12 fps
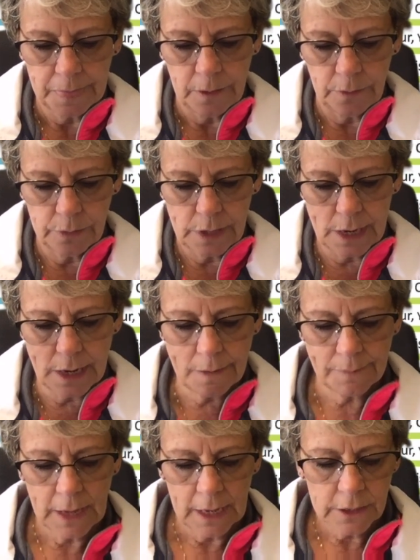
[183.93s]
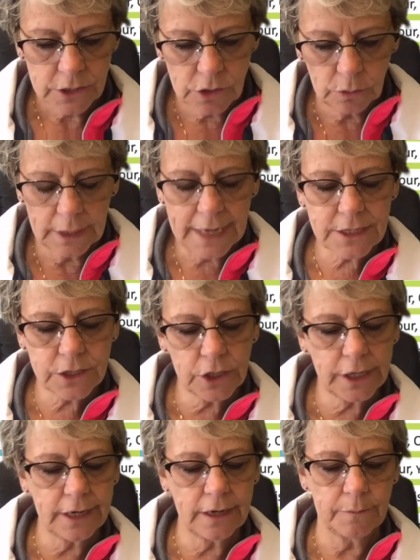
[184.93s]
Okay? So let's look
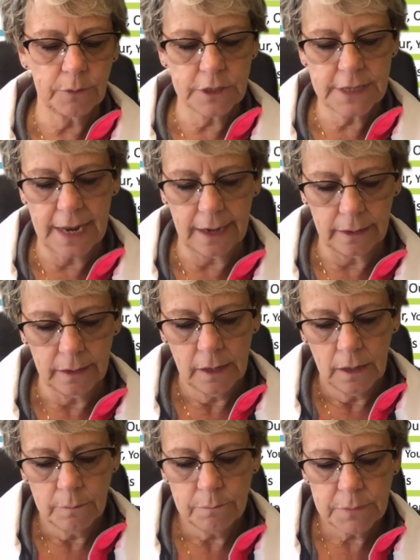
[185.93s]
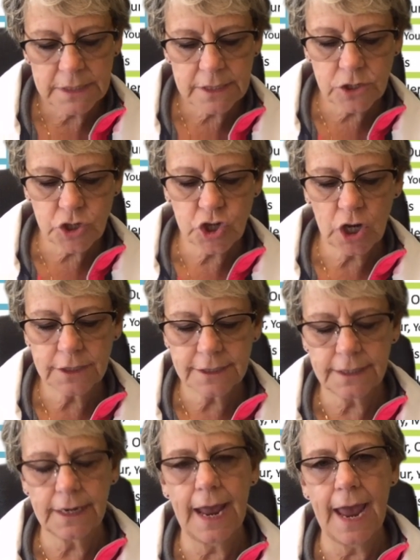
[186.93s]
at number 10. Mrs.
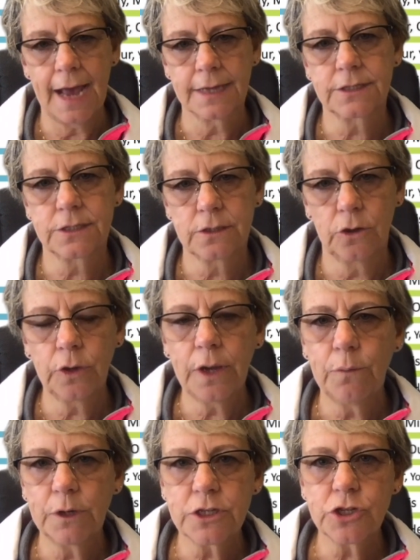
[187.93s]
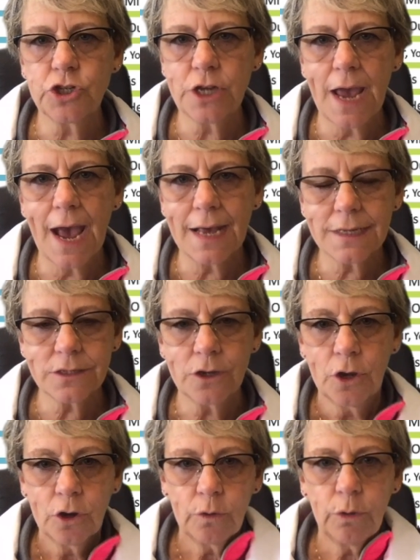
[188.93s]
Johnson asked. Okay, what did she ask?
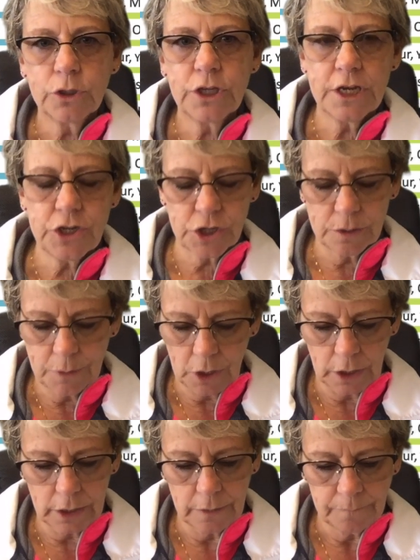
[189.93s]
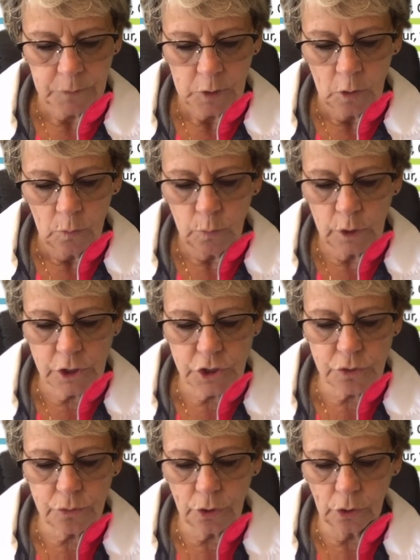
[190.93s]
Quotation mark. Would you
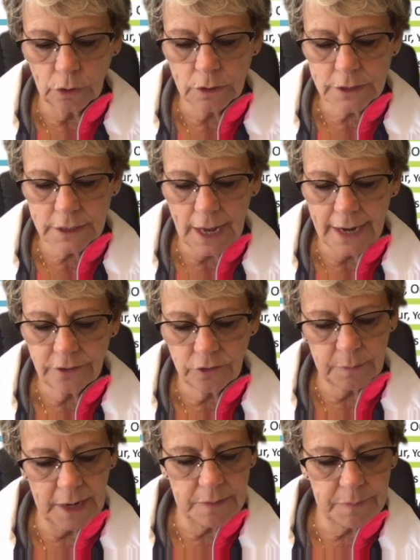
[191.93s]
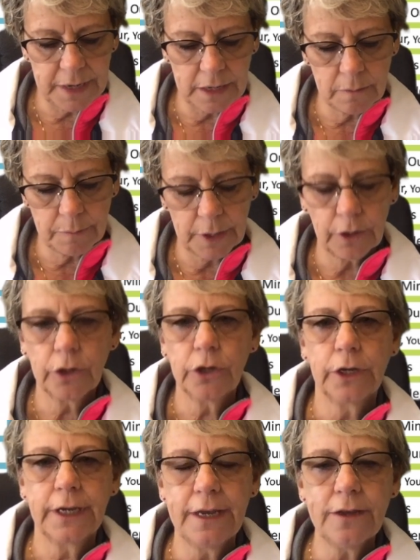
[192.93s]
girls like to make peanut butter
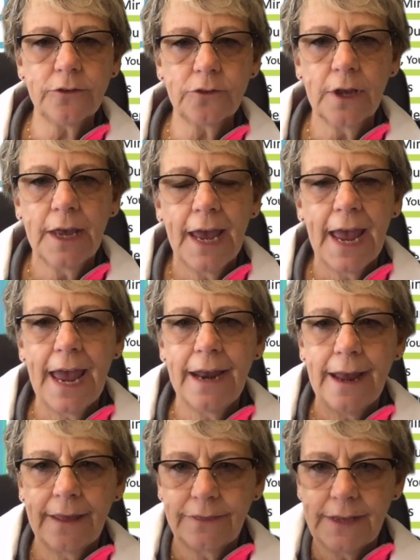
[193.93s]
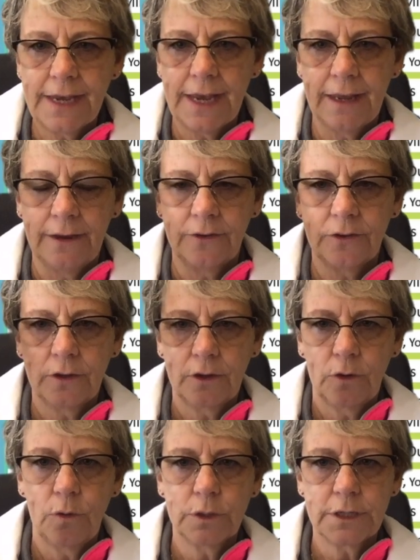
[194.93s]
cookies? And at the end,
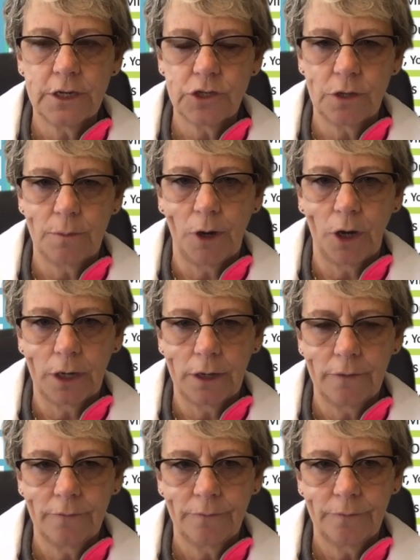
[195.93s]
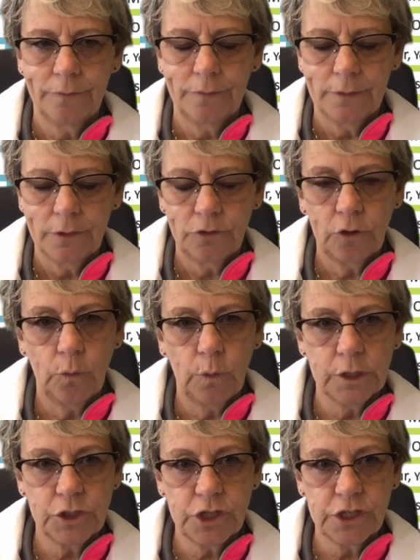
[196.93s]
quotation mark. So
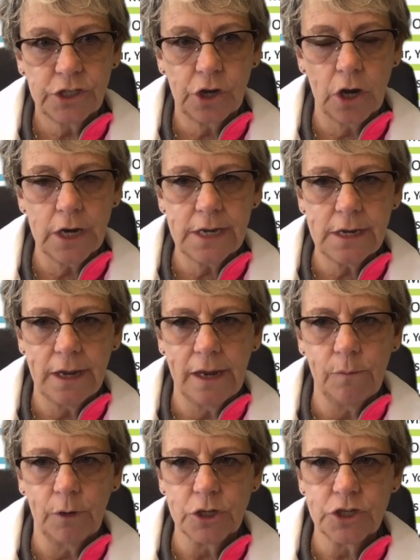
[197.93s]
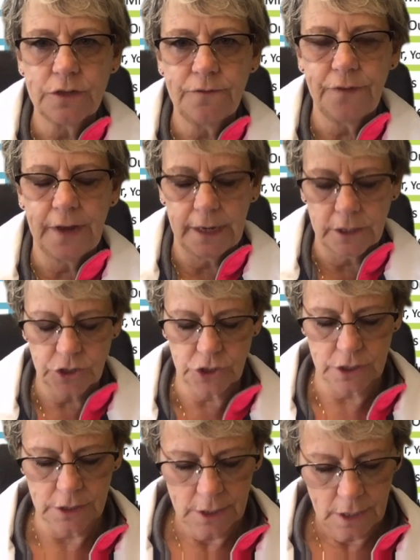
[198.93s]
what she started and where she finished.
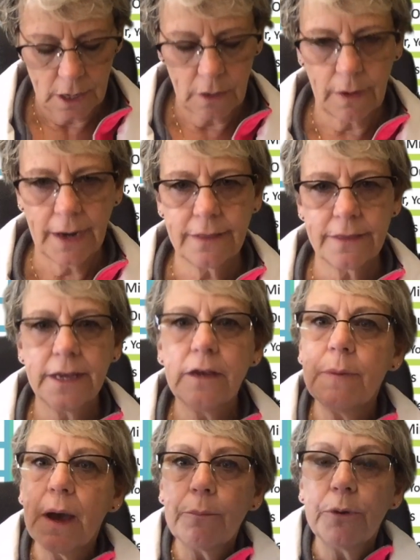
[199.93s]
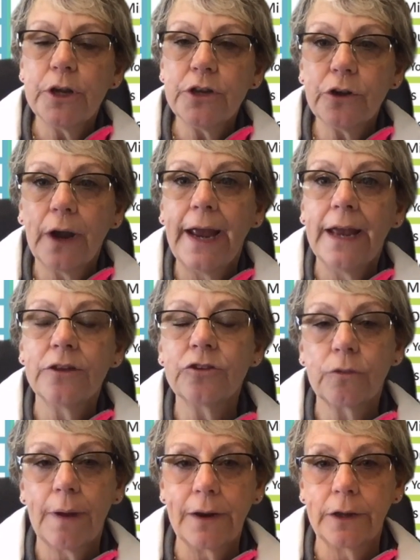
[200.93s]
All right, think about putting your hands
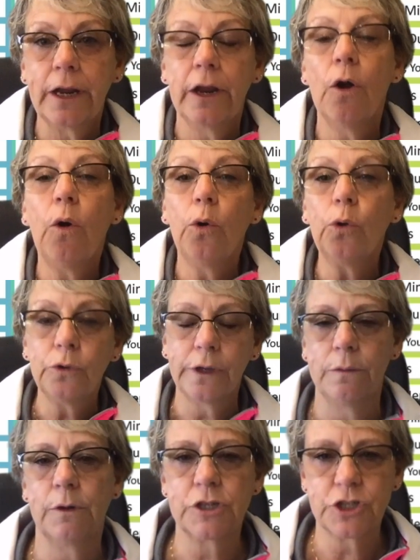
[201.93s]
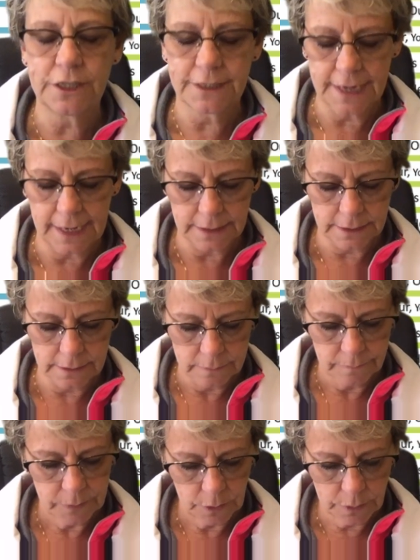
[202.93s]
around it and holding what she says.
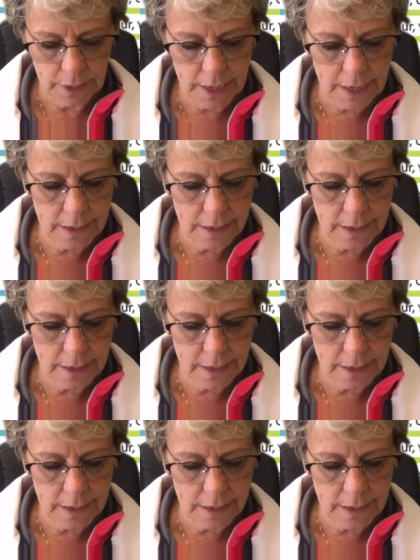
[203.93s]
Okay?